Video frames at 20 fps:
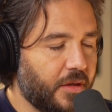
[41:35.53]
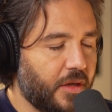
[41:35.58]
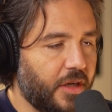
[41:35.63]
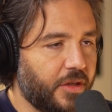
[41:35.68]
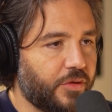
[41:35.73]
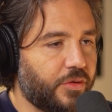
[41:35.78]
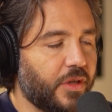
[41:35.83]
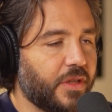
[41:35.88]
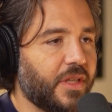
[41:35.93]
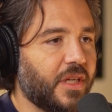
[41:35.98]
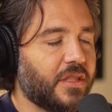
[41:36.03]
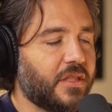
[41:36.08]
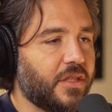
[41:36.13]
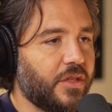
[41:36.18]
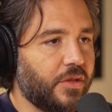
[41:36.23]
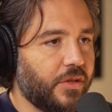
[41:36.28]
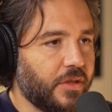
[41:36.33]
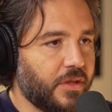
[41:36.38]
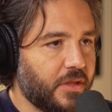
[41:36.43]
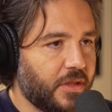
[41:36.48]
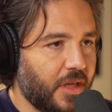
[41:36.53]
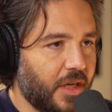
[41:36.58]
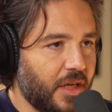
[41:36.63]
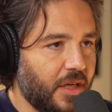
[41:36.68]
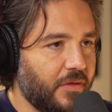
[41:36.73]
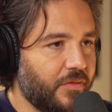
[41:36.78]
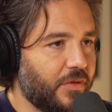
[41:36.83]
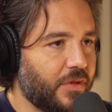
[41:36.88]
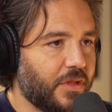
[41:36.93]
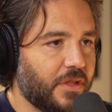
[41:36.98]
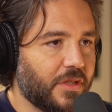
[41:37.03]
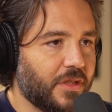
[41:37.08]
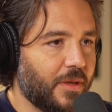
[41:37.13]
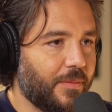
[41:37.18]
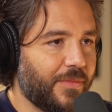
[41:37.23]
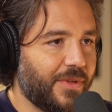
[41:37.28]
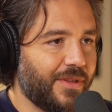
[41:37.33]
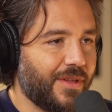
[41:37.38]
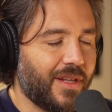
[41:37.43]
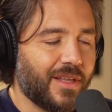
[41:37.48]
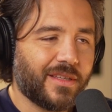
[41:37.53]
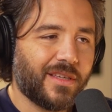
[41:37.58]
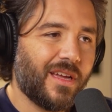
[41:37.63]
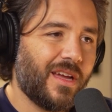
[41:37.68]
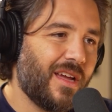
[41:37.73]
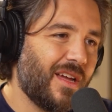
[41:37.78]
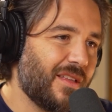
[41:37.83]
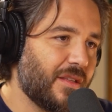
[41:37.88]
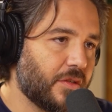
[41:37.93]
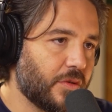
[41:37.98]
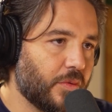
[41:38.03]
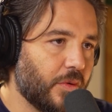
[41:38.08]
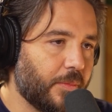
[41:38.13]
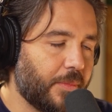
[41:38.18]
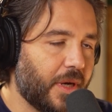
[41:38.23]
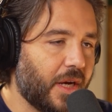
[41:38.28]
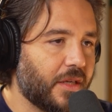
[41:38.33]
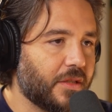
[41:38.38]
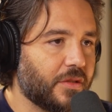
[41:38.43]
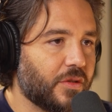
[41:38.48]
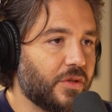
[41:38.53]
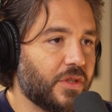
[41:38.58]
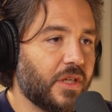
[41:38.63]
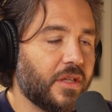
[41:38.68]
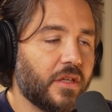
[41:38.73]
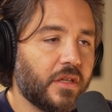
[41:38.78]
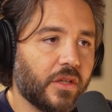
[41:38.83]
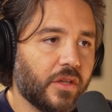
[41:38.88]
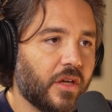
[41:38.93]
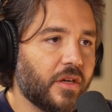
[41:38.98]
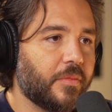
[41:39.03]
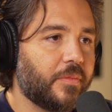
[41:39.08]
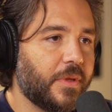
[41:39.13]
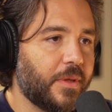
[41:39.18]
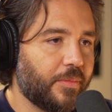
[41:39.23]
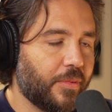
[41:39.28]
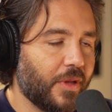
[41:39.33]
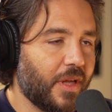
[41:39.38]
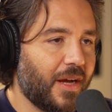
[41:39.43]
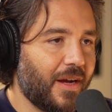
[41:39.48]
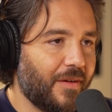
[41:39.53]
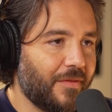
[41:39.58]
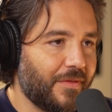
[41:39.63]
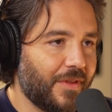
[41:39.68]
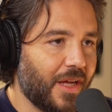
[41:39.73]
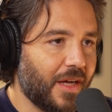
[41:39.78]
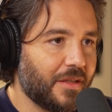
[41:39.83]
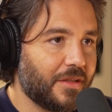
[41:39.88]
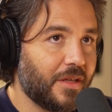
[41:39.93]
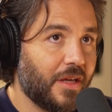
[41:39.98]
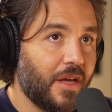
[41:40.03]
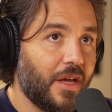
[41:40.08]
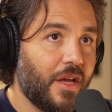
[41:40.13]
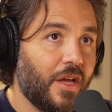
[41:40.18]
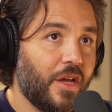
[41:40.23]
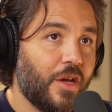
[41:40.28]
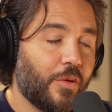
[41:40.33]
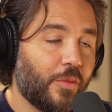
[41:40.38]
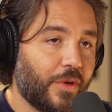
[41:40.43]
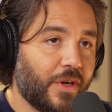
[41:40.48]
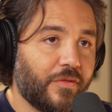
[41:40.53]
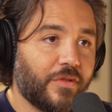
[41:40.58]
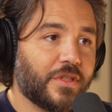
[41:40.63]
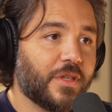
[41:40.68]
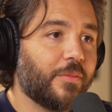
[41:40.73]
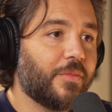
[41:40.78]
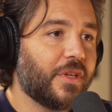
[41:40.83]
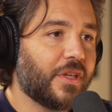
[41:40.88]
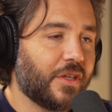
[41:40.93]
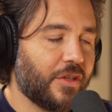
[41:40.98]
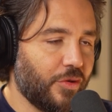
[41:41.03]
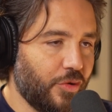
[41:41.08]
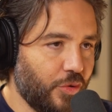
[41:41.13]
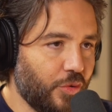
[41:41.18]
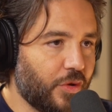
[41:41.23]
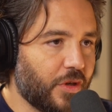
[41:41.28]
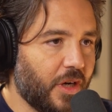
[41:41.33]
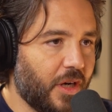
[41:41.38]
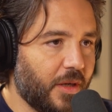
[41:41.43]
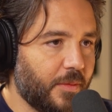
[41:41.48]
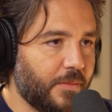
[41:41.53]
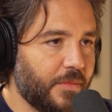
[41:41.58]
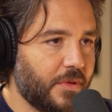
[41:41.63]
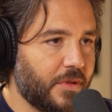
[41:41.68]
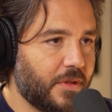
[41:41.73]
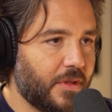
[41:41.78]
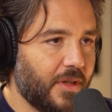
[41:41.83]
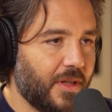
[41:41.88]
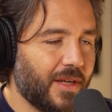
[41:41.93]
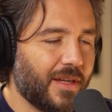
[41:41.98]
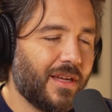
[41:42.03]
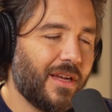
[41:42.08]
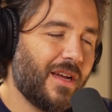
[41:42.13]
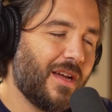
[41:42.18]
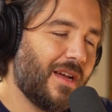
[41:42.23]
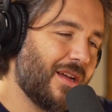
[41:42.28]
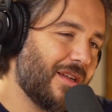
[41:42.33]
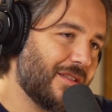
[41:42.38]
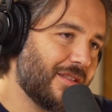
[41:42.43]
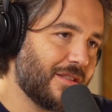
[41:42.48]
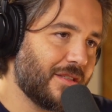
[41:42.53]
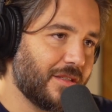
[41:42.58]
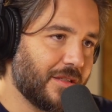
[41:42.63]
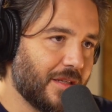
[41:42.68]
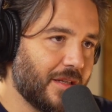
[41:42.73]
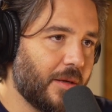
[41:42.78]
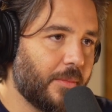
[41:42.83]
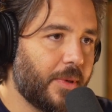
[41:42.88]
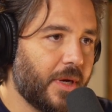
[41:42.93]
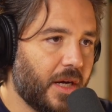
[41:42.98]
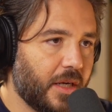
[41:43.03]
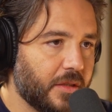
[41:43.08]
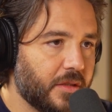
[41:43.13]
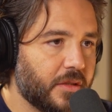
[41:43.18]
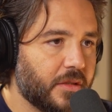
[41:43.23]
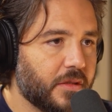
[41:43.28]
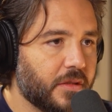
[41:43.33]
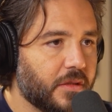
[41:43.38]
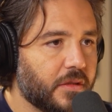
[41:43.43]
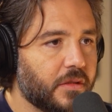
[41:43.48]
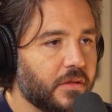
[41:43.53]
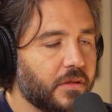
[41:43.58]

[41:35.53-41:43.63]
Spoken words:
A trend that's here to stay versus something that this will pass? Because I think a lot of people have that whenever something new comes, they're like, this is going to pass.